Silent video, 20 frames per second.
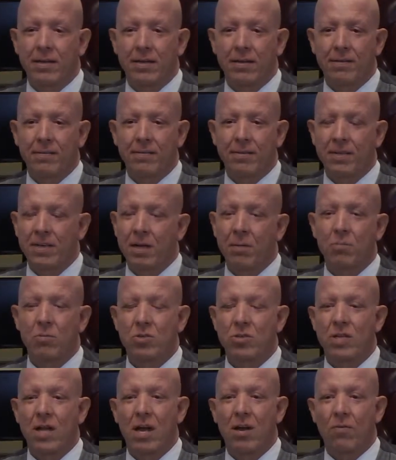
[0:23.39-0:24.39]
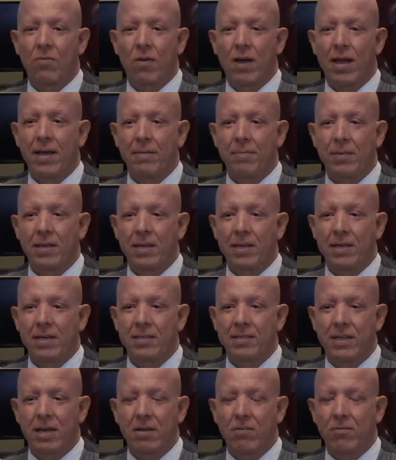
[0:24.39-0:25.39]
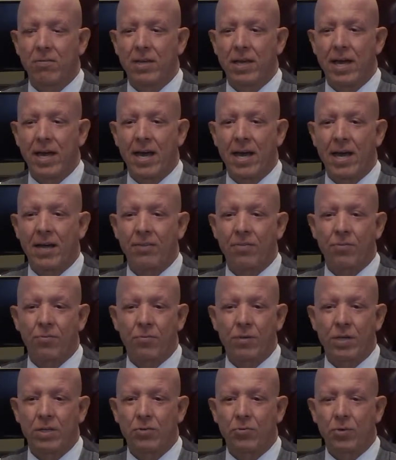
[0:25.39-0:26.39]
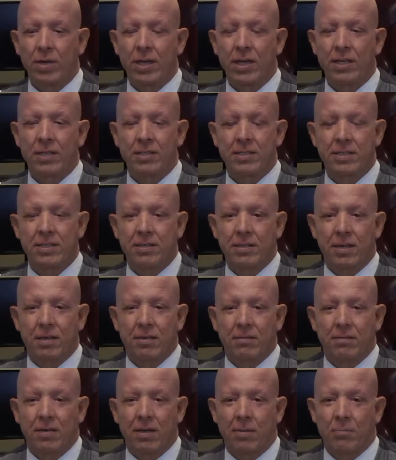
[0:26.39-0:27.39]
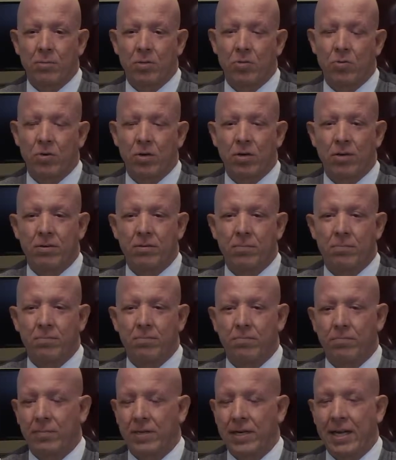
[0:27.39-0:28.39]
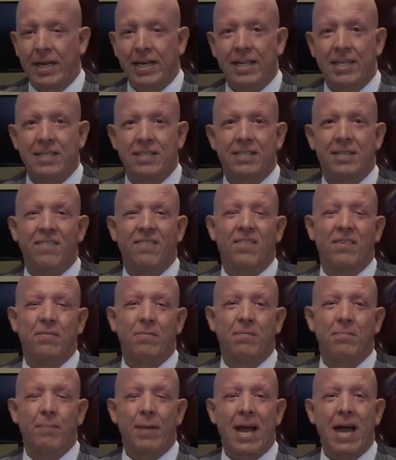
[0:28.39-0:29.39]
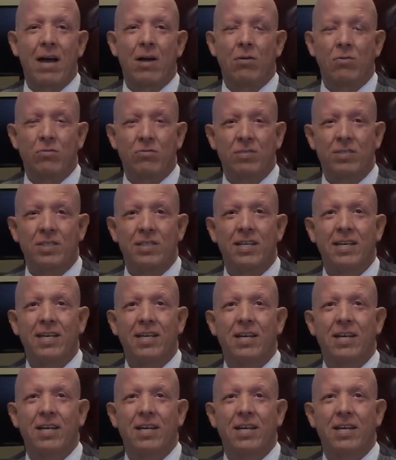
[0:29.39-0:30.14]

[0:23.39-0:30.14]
the number's not right because I only had 3 drinks and I'm 287 pounds.